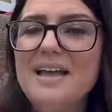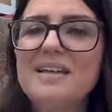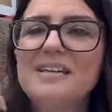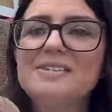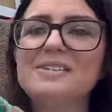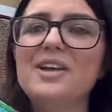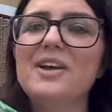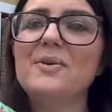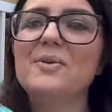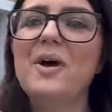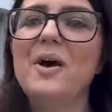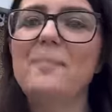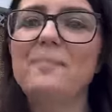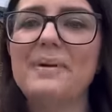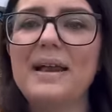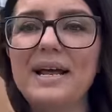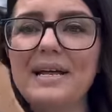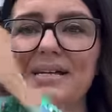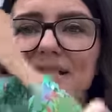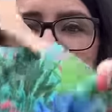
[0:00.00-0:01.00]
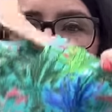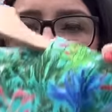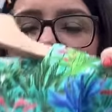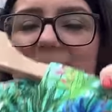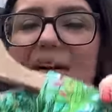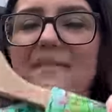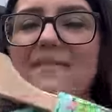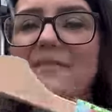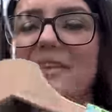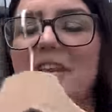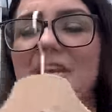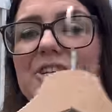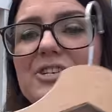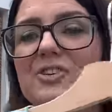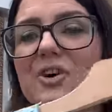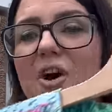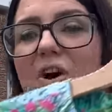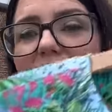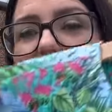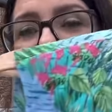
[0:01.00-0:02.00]
So I'm planning to get that finished
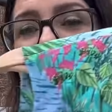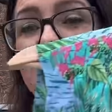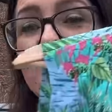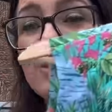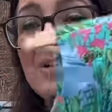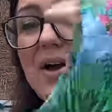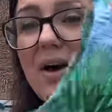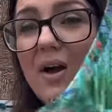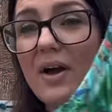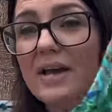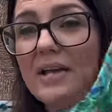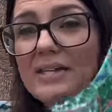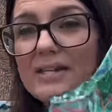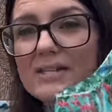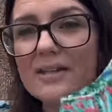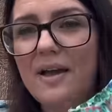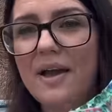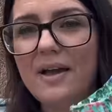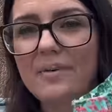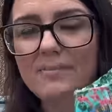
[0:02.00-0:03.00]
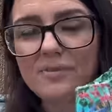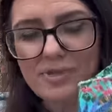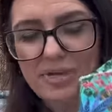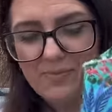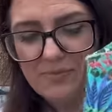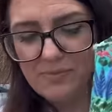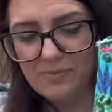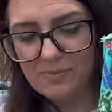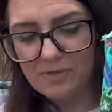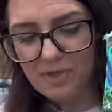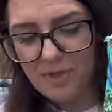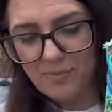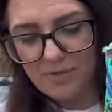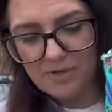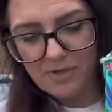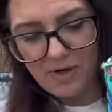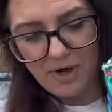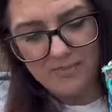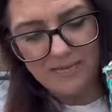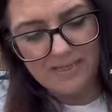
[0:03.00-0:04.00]
off tonight. We should have some sewing
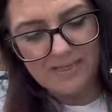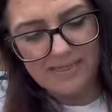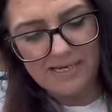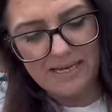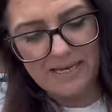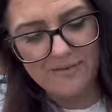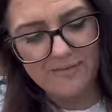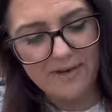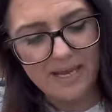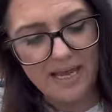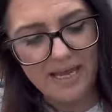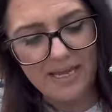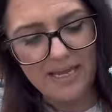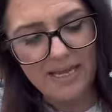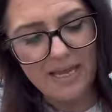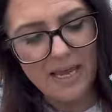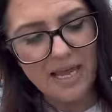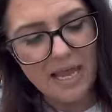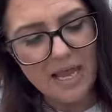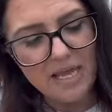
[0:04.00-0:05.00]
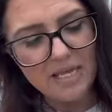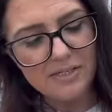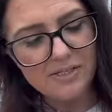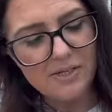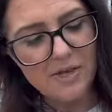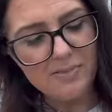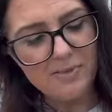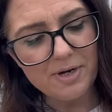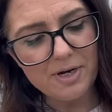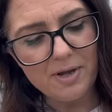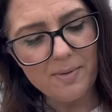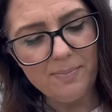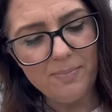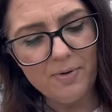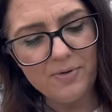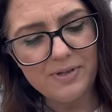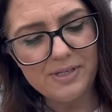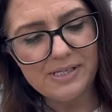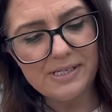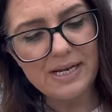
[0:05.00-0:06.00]
time this evening. So I'm going to
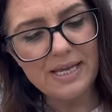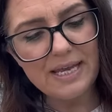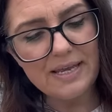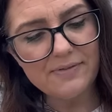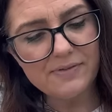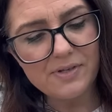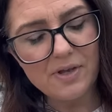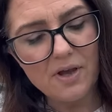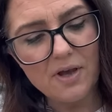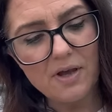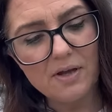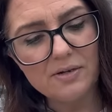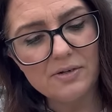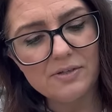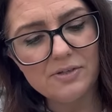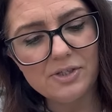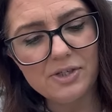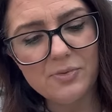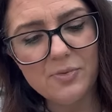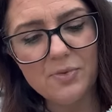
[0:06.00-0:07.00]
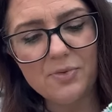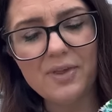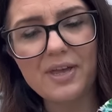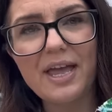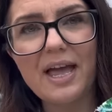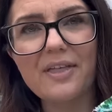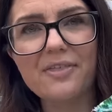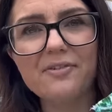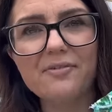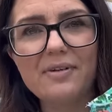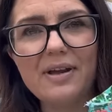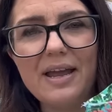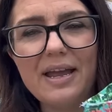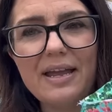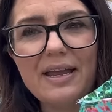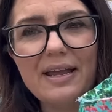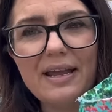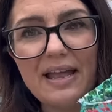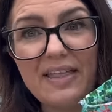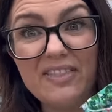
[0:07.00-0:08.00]
put the sleeves on, do all the
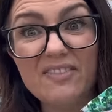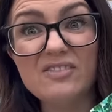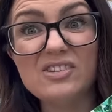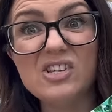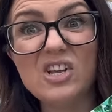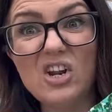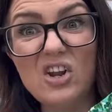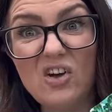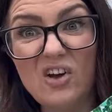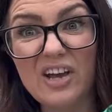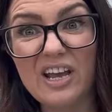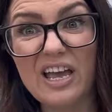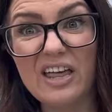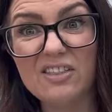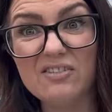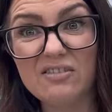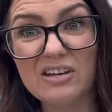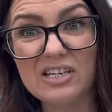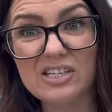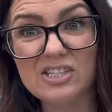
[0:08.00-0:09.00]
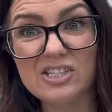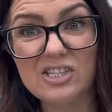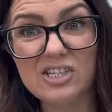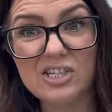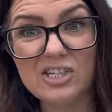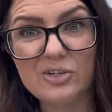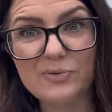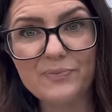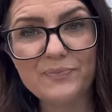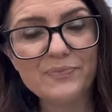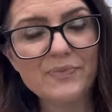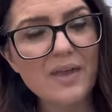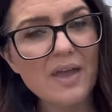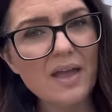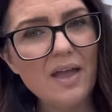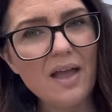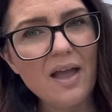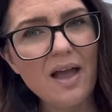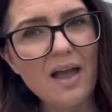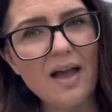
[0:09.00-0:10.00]
gathering, and there is a lot of gathering to
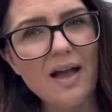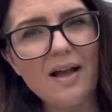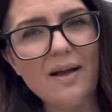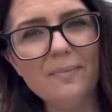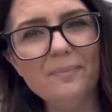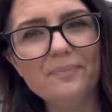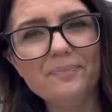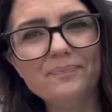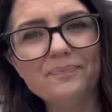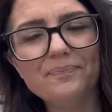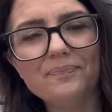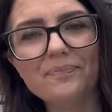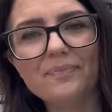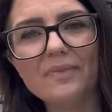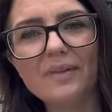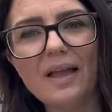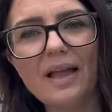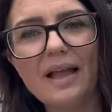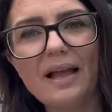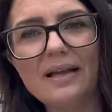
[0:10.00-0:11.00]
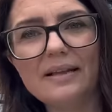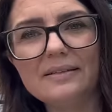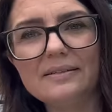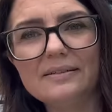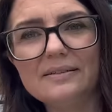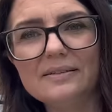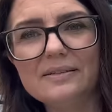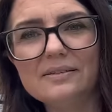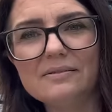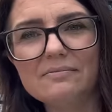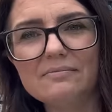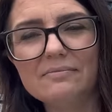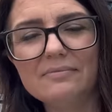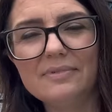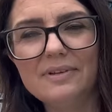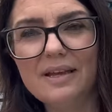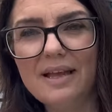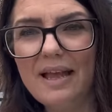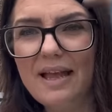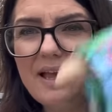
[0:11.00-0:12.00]
do. And
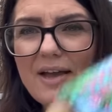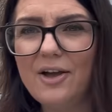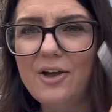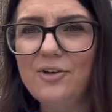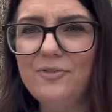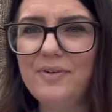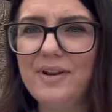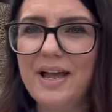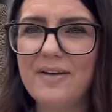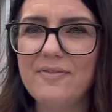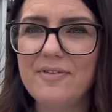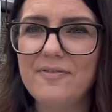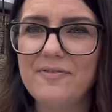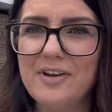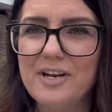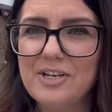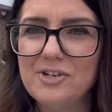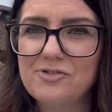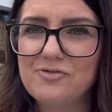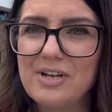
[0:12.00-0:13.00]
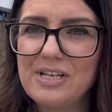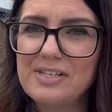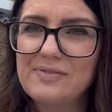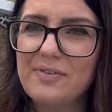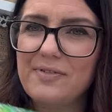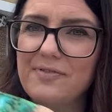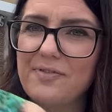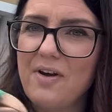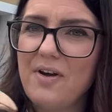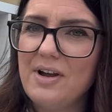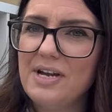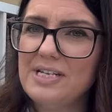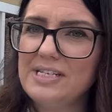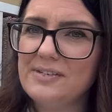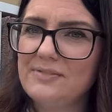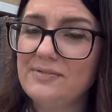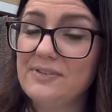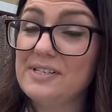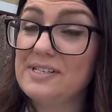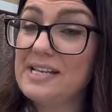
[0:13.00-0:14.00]
yeah, hopefully have a finished dress for Friday,
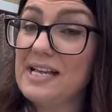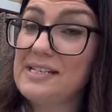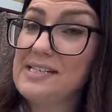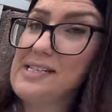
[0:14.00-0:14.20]
for Saturday.